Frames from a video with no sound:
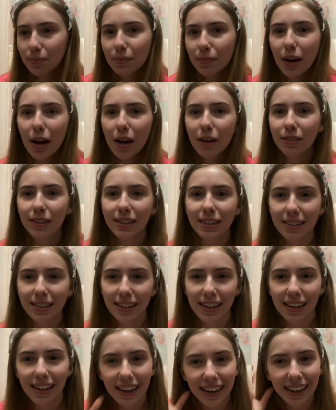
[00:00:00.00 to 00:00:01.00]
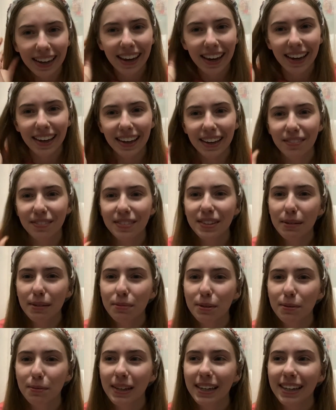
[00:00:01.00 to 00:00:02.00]
Obviously, I can't give tips
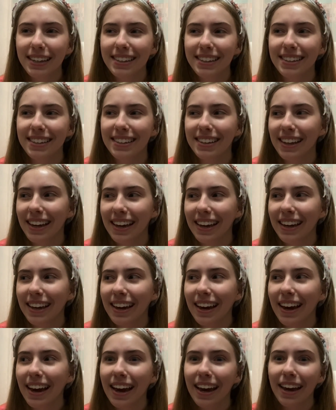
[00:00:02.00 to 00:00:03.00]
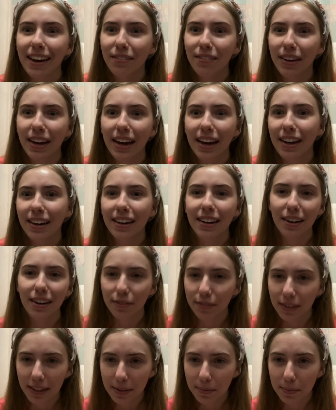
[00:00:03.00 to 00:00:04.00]
because like I haven't had enough
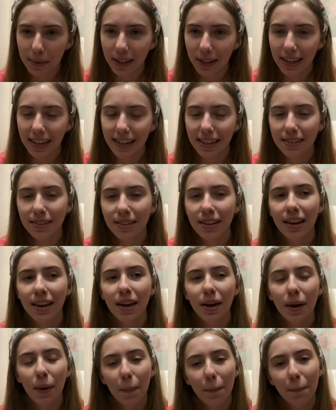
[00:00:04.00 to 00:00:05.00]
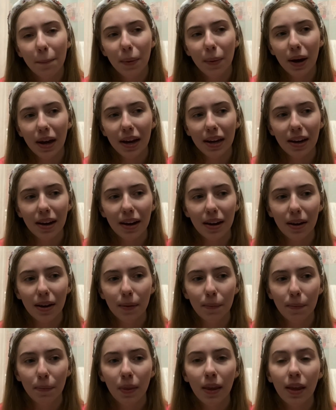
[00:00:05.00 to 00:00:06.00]
experience, but
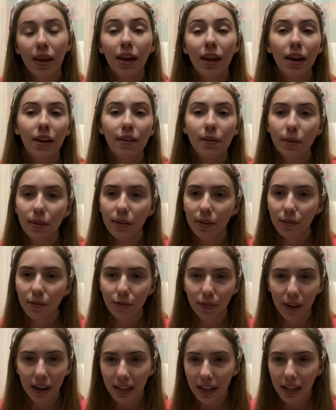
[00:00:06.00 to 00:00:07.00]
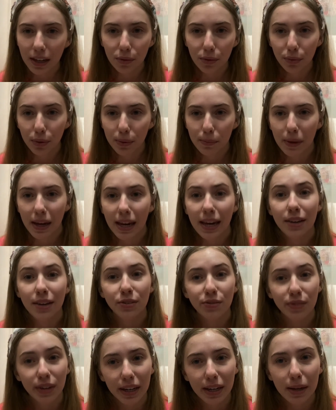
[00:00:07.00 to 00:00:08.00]
finding a roommate is
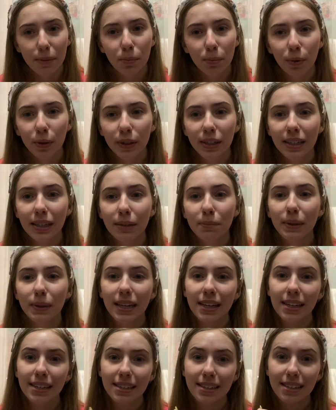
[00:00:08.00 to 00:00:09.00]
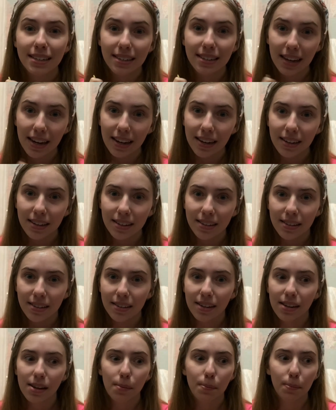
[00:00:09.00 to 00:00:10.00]
very important because that is
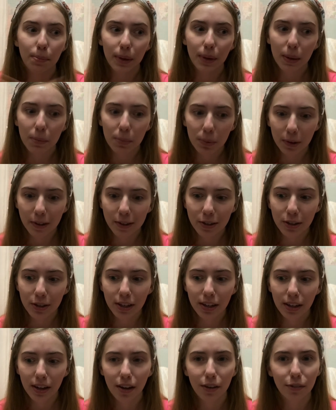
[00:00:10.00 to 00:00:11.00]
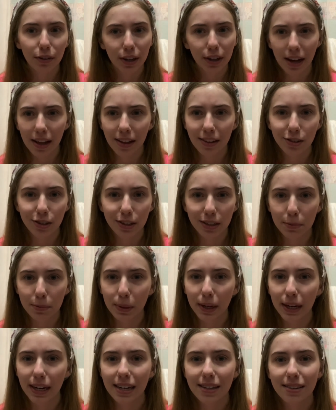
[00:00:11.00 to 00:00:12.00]
a big portion of your college
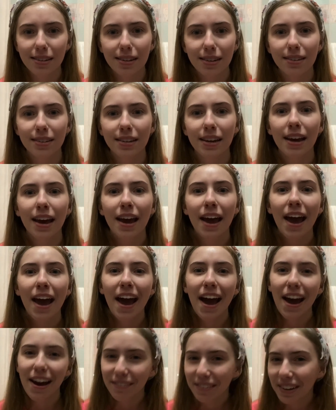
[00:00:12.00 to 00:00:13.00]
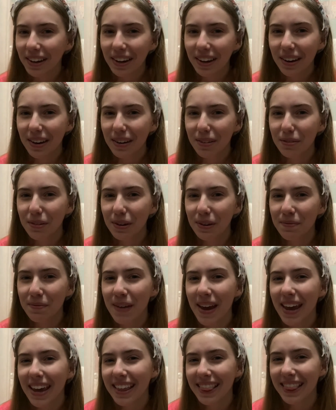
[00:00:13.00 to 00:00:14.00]
experiences, having a good
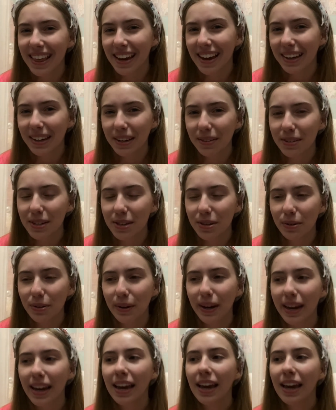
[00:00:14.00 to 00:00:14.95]
roommate that you enjoy.